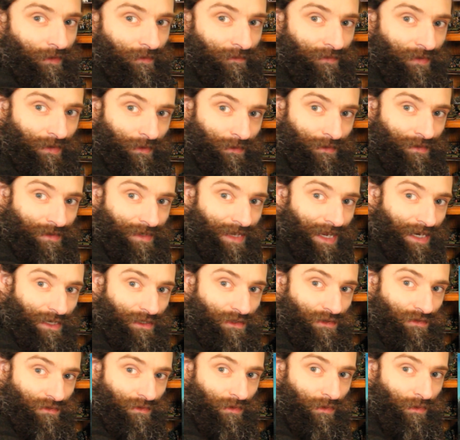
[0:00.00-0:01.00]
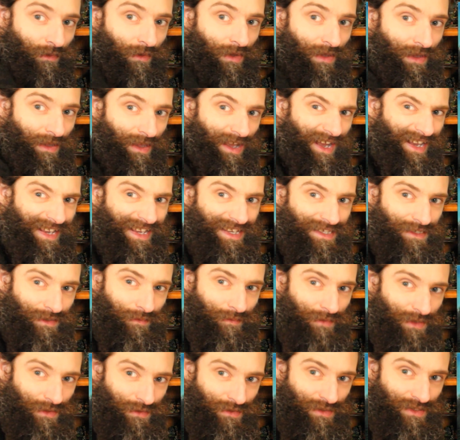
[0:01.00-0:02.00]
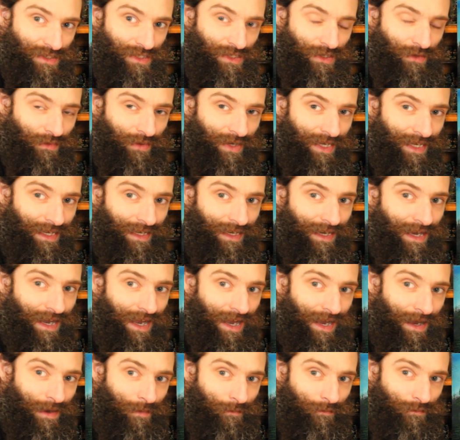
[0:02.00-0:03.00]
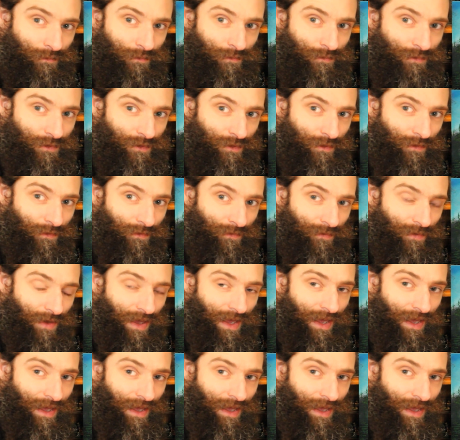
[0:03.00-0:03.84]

that feels natural. I guess I'm used to doing sort of